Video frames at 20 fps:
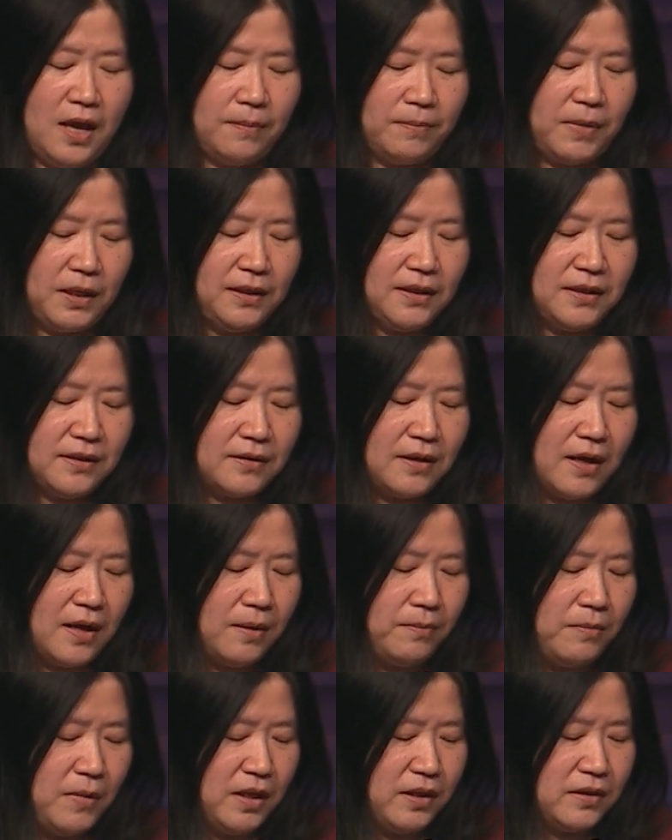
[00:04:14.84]
But this
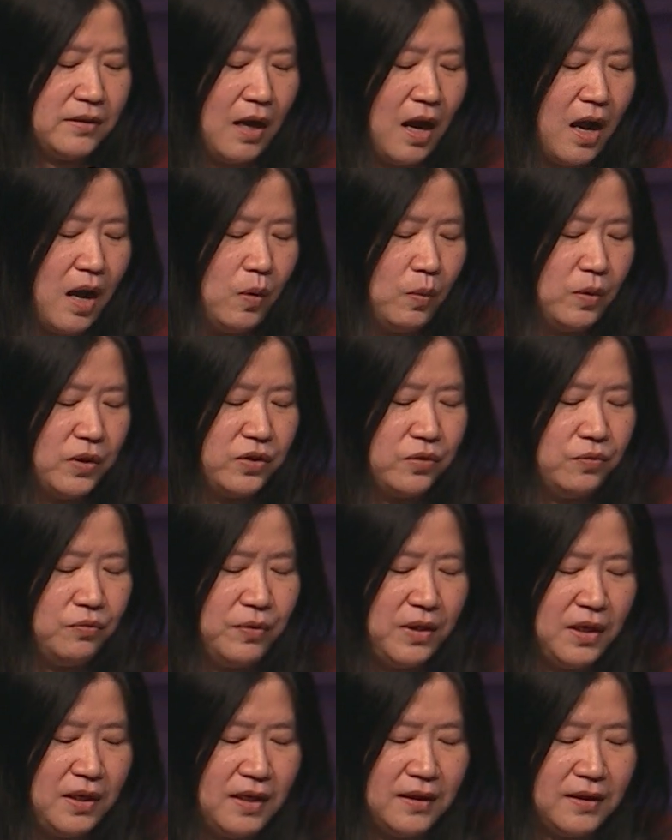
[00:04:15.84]
time, as I was
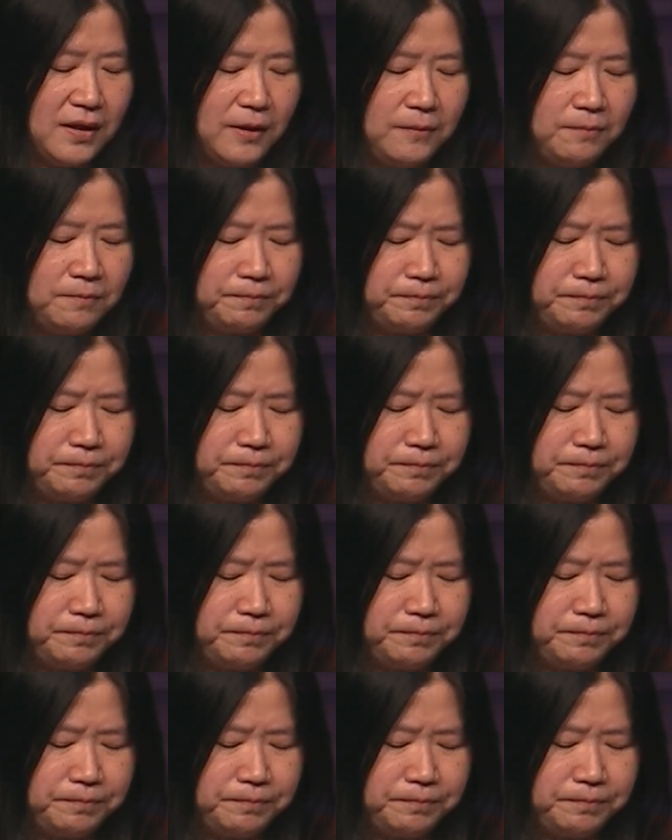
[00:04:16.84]
reading it,